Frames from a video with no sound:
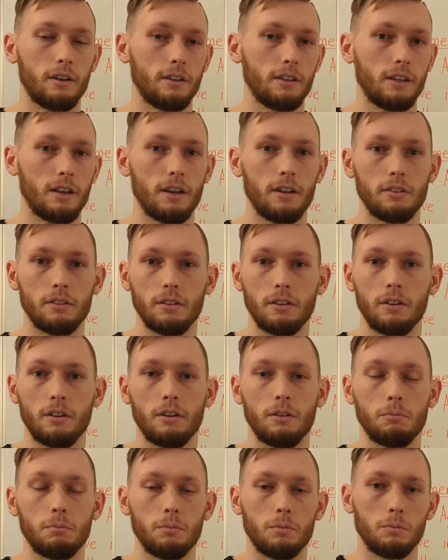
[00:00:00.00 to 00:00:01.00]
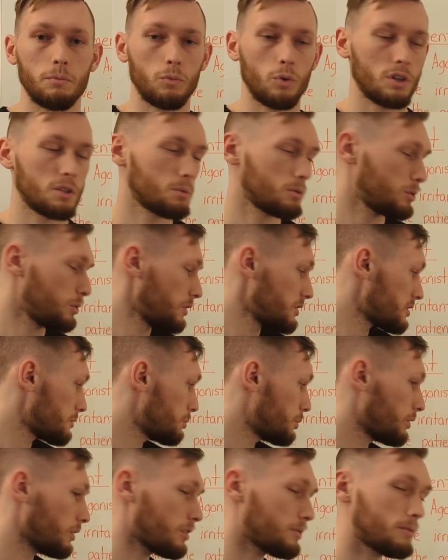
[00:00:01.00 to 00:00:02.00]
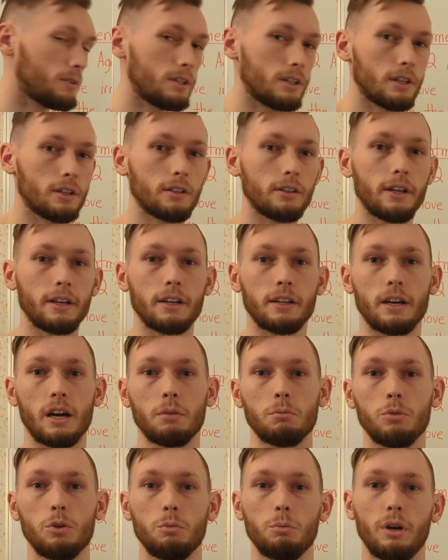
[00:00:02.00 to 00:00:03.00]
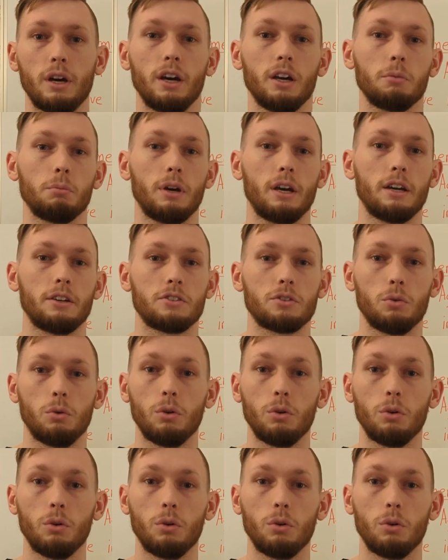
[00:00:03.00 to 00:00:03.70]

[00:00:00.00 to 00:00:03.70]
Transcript: get respiratory support via like an ambu bag mask,